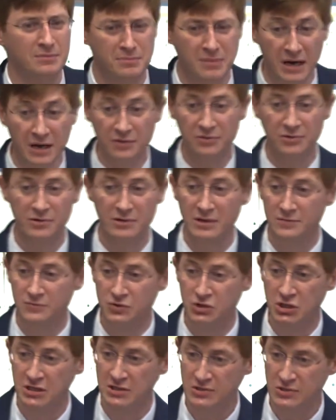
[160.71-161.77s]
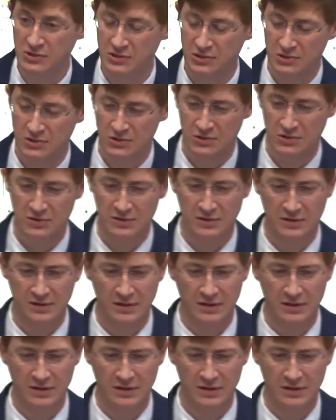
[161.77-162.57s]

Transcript: mother of Jesus,